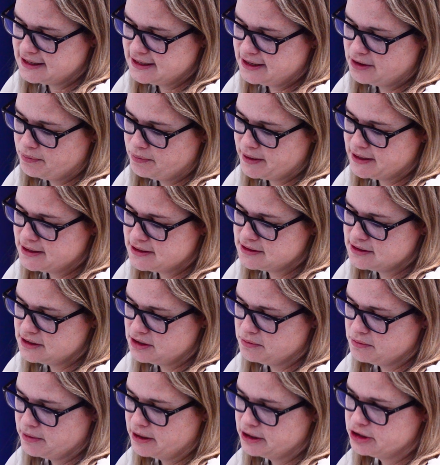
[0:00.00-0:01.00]
They'll also
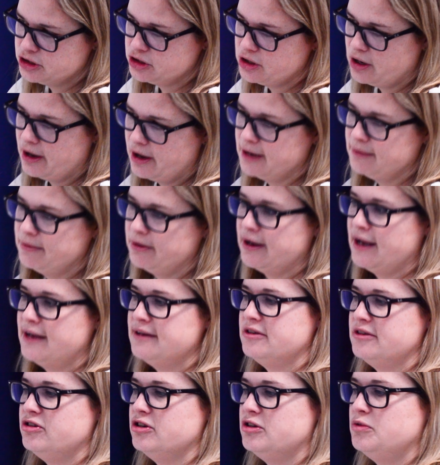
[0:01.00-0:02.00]
talk through how to
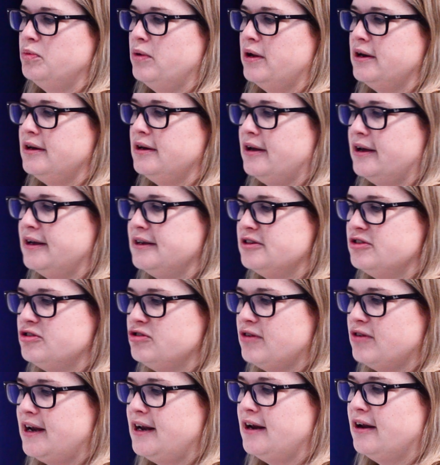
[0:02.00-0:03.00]
complete the paper
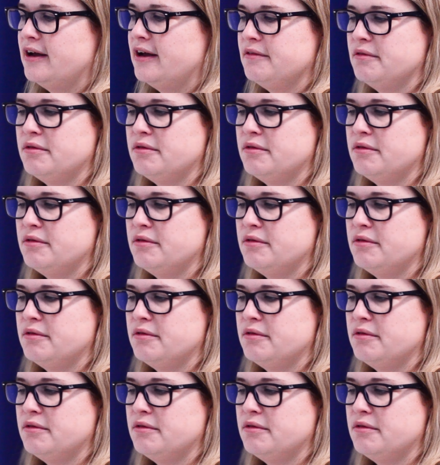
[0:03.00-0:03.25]
and how the